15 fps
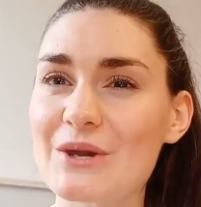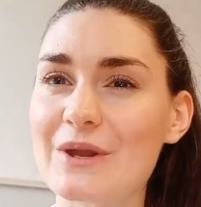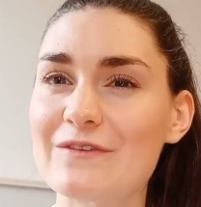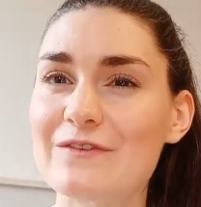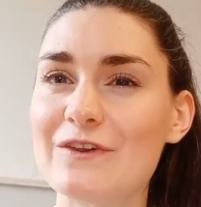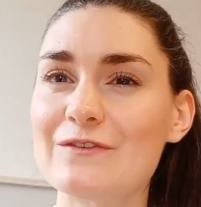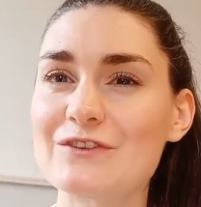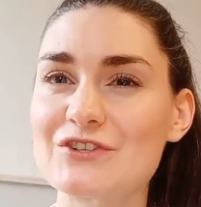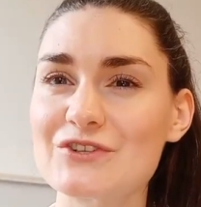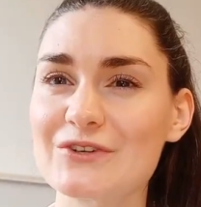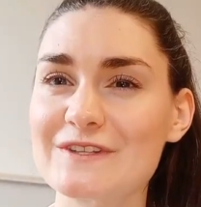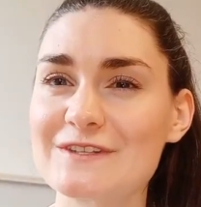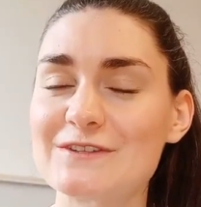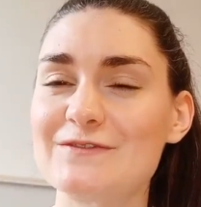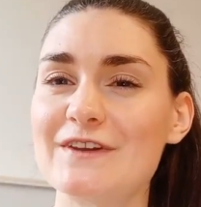if you've
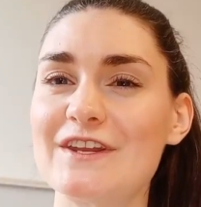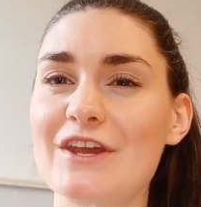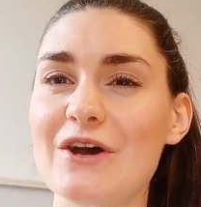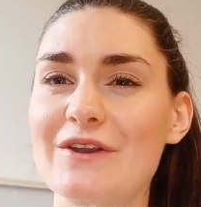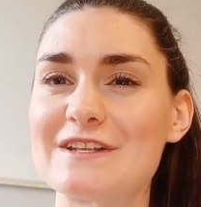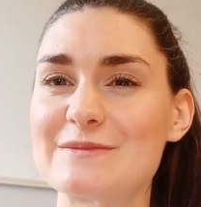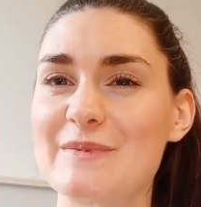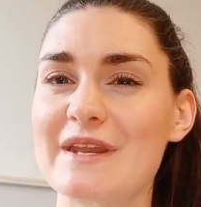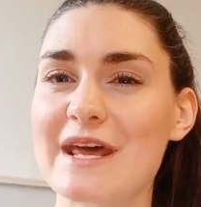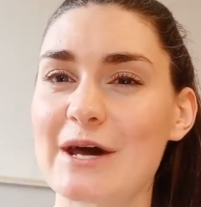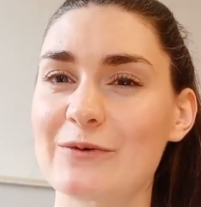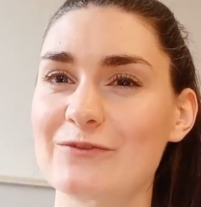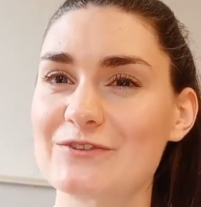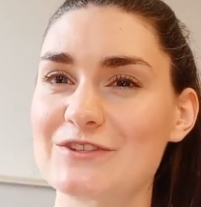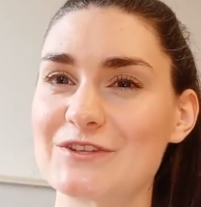enjoyed this video and it's been
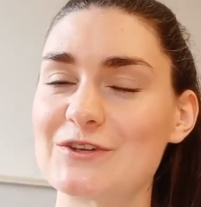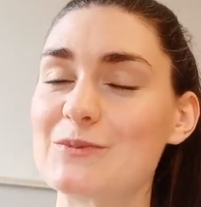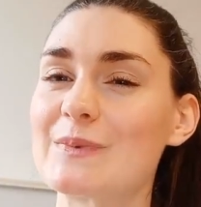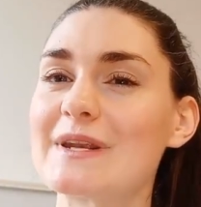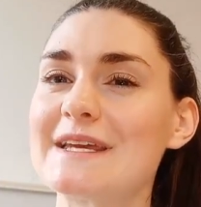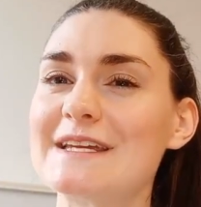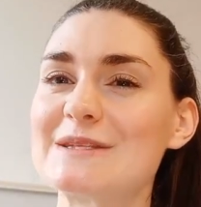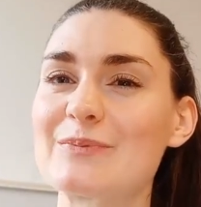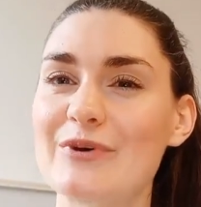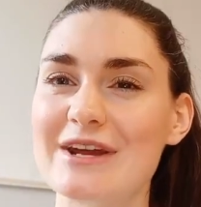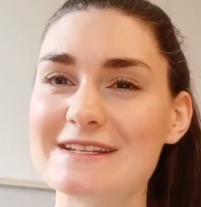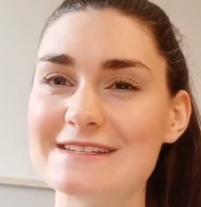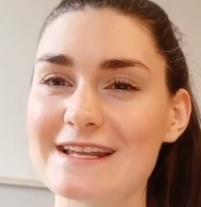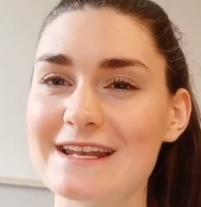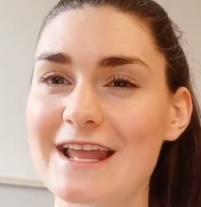helpful to you, please
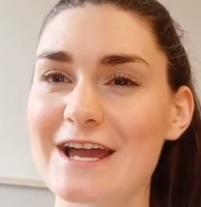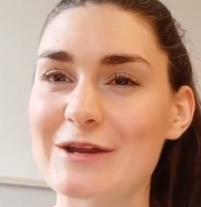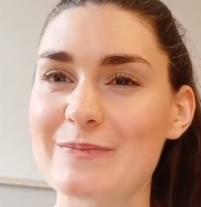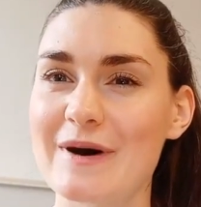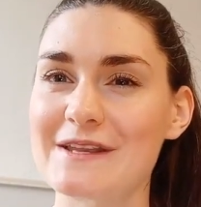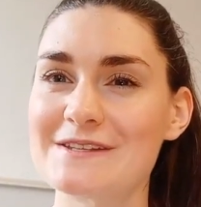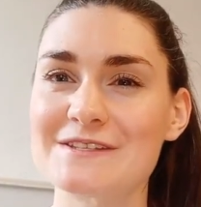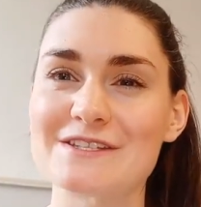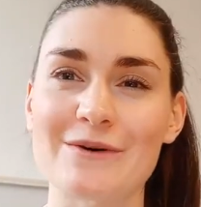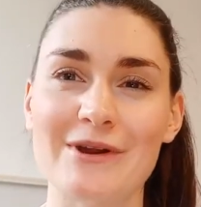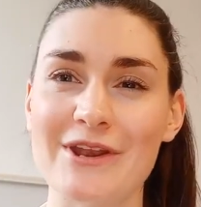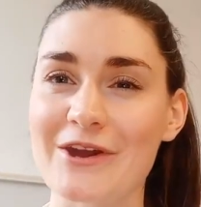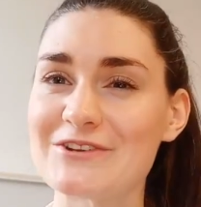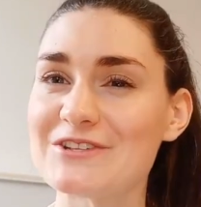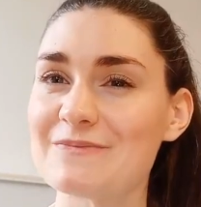press the like button so I
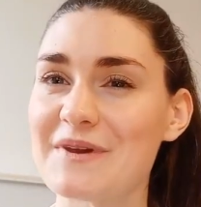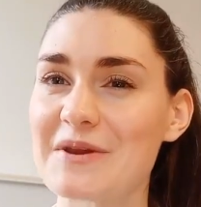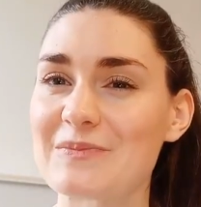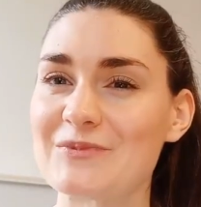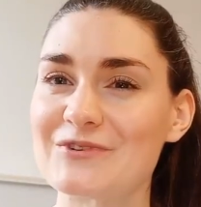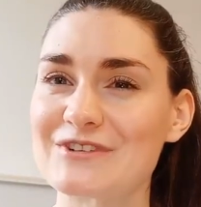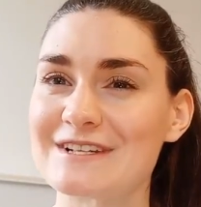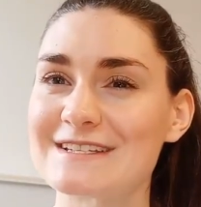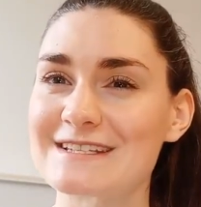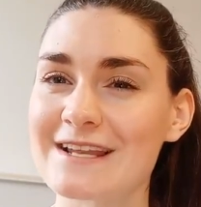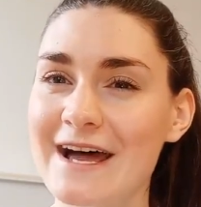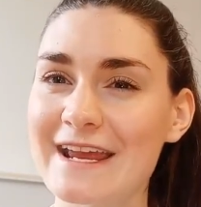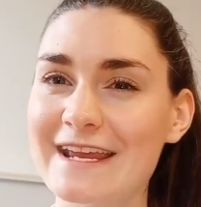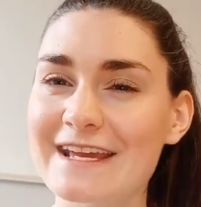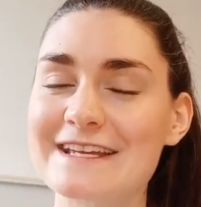know to make more just
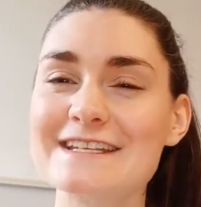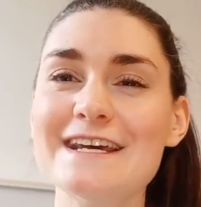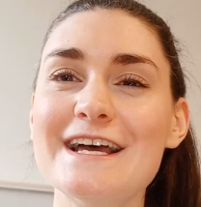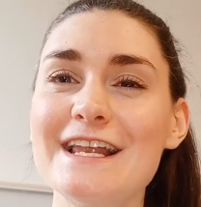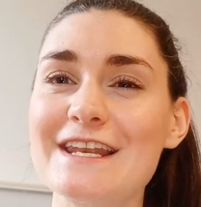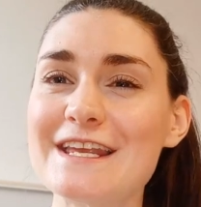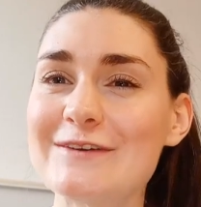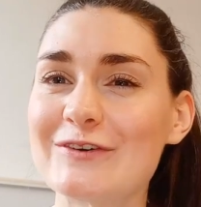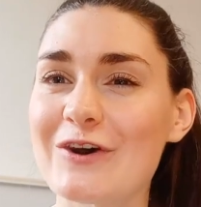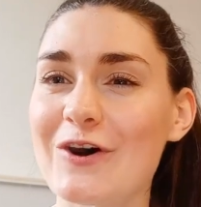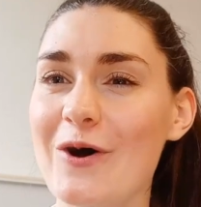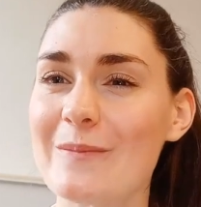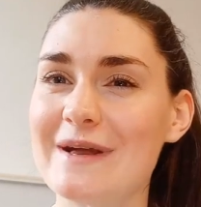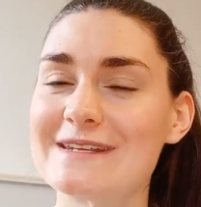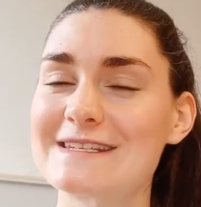like it. Leave a
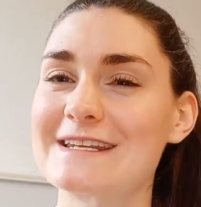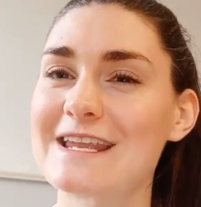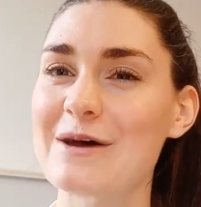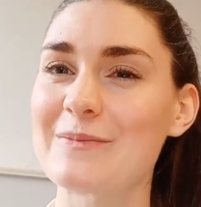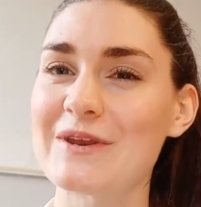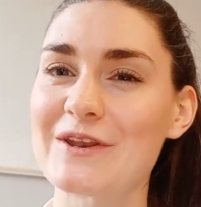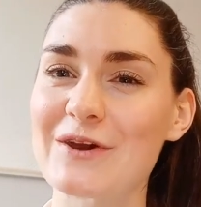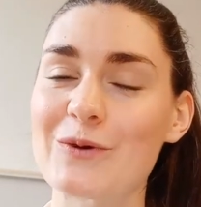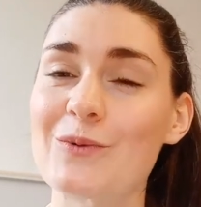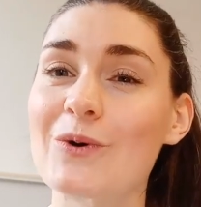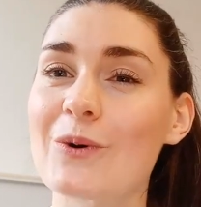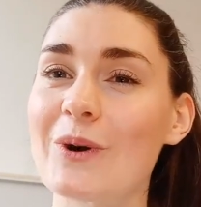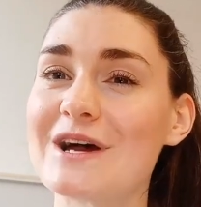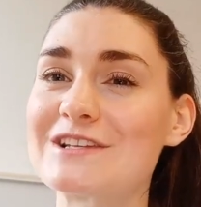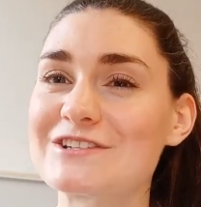comment and let me know what
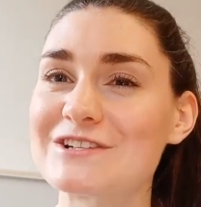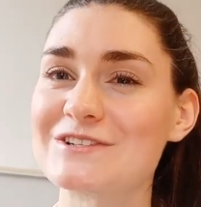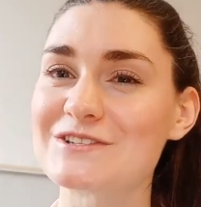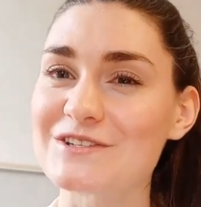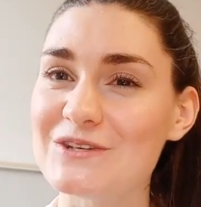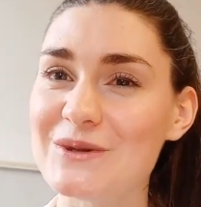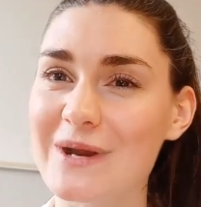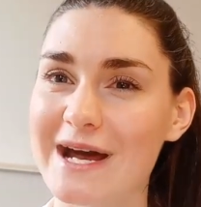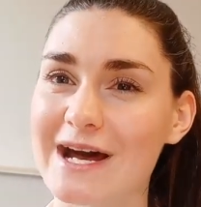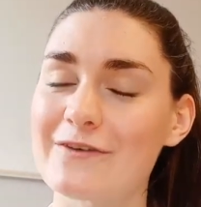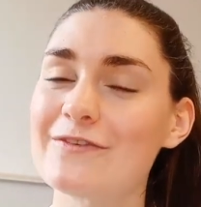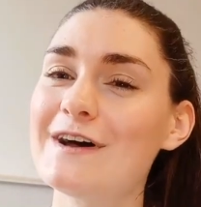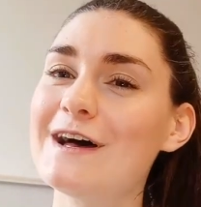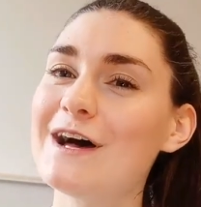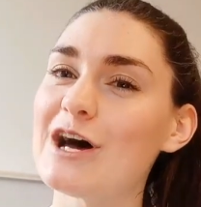questions you
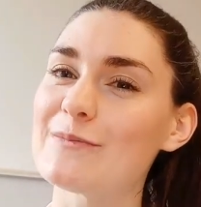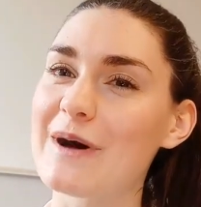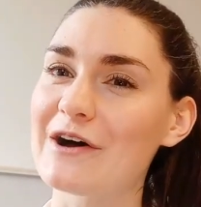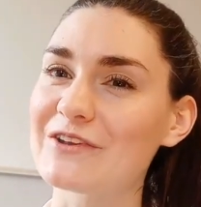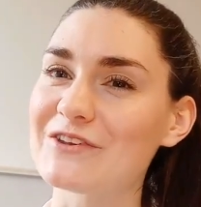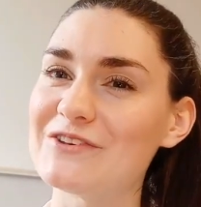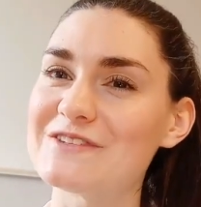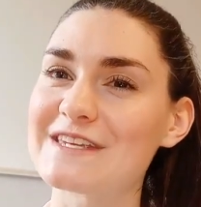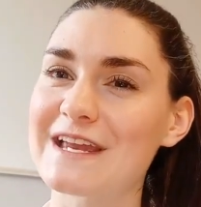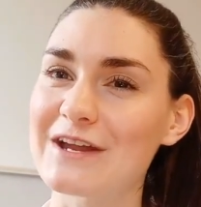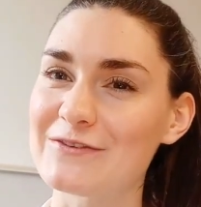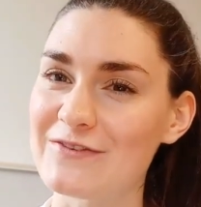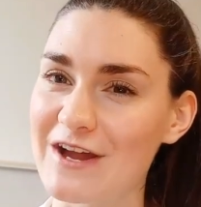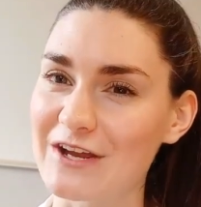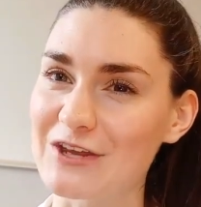have about using a
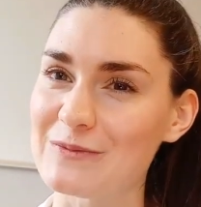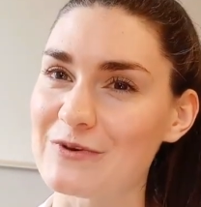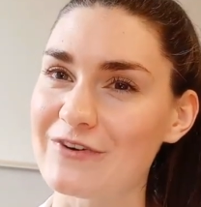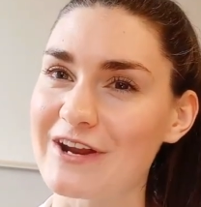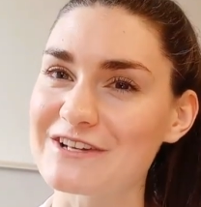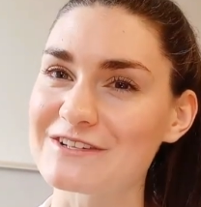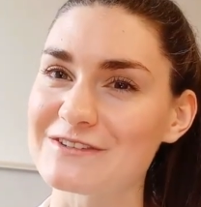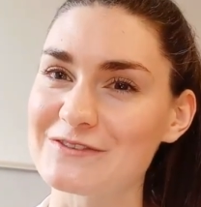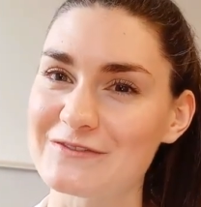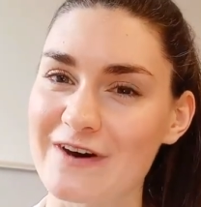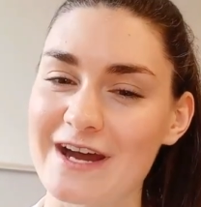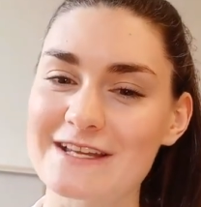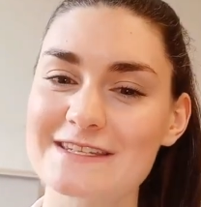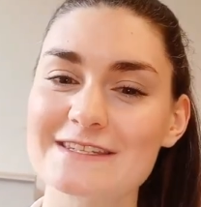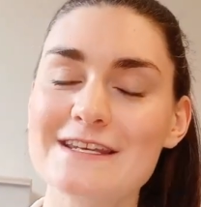vacuum erection
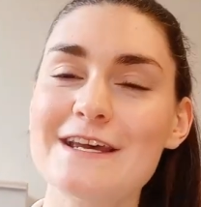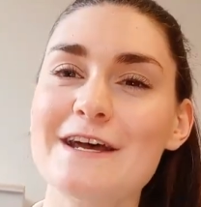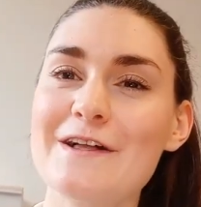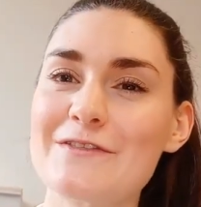device.